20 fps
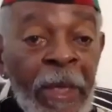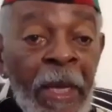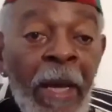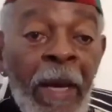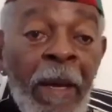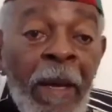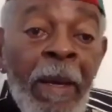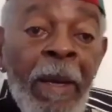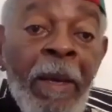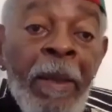
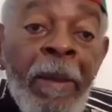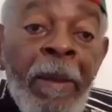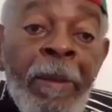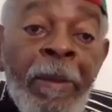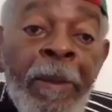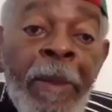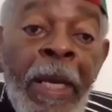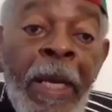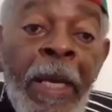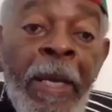
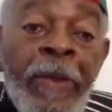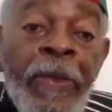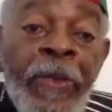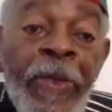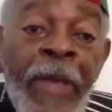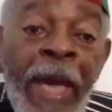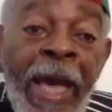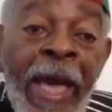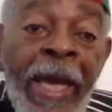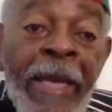
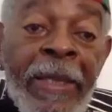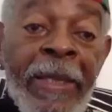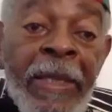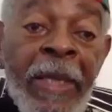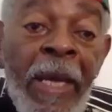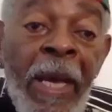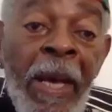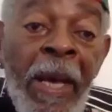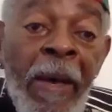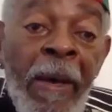that
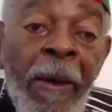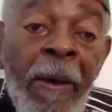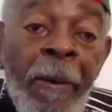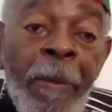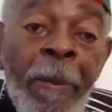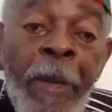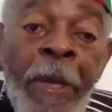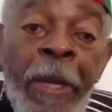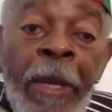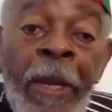
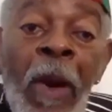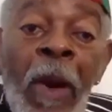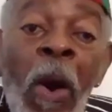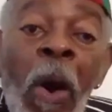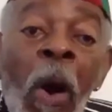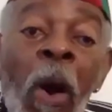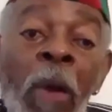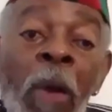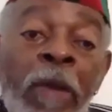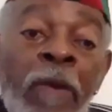
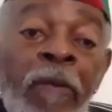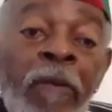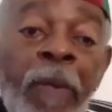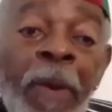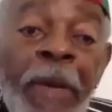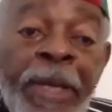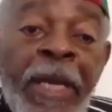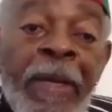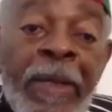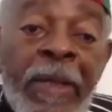all of
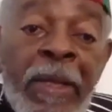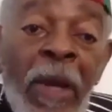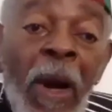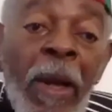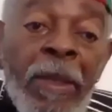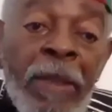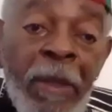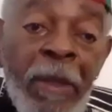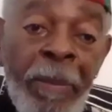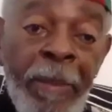what they
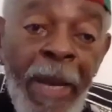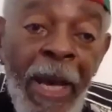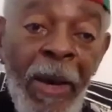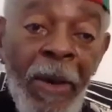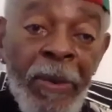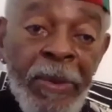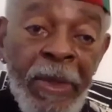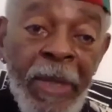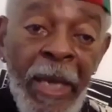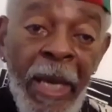talked
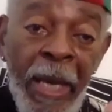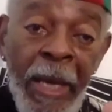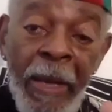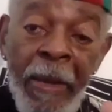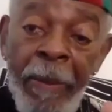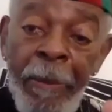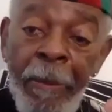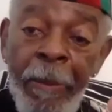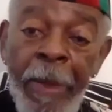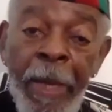about
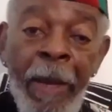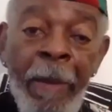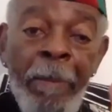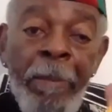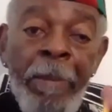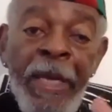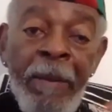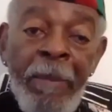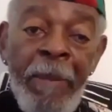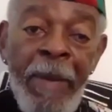
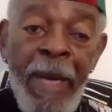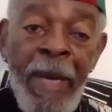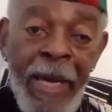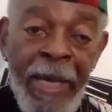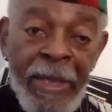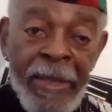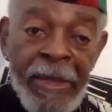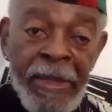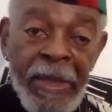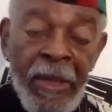
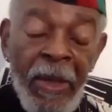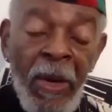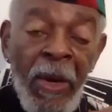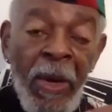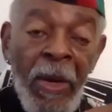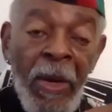minimized,